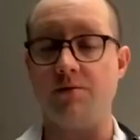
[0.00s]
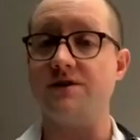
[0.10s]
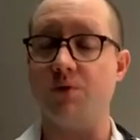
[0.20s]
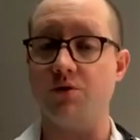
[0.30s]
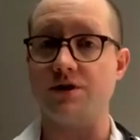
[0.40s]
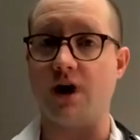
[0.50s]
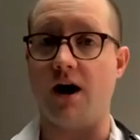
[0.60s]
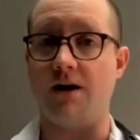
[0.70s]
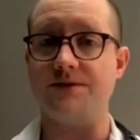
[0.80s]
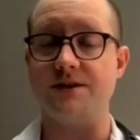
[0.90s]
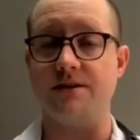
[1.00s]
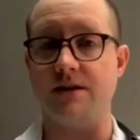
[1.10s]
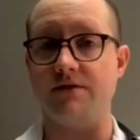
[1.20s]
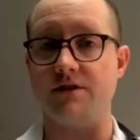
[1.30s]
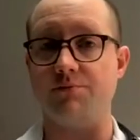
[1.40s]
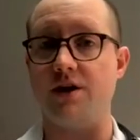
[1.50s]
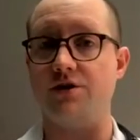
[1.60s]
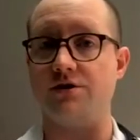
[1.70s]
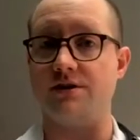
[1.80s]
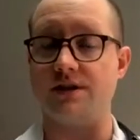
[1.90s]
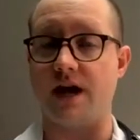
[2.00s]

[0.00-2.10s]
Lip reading: It's most often given to patients